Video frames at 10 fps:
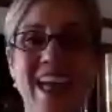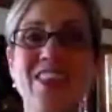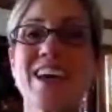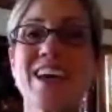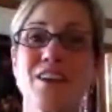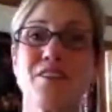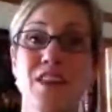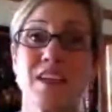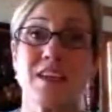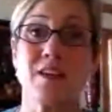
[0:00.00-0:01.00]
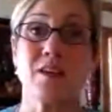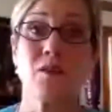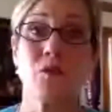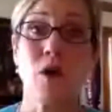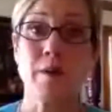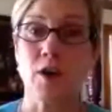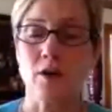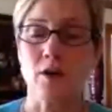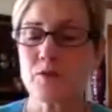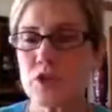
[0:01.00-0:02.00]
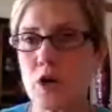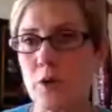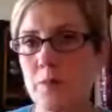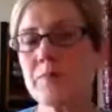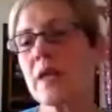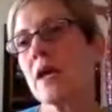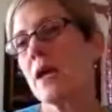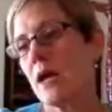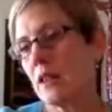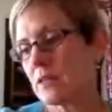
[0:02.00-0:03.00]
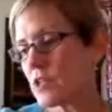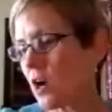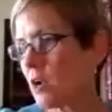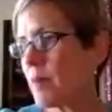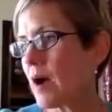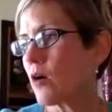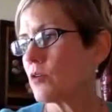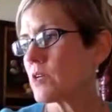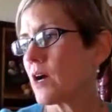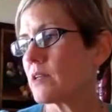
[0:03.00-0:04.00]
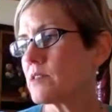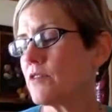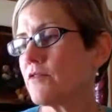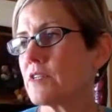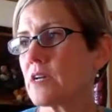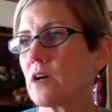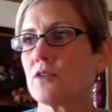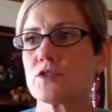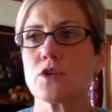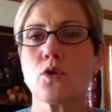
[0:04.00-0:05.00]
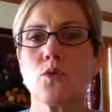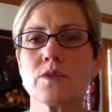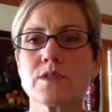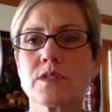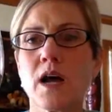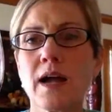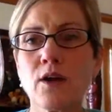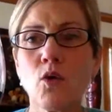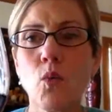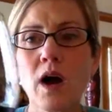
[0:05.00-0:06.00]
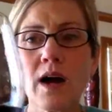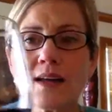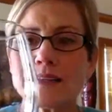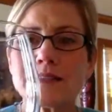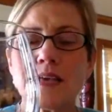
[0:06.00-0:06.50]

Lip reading: at the end of the webinar. So let's talk about Zinfandel. So style-wise,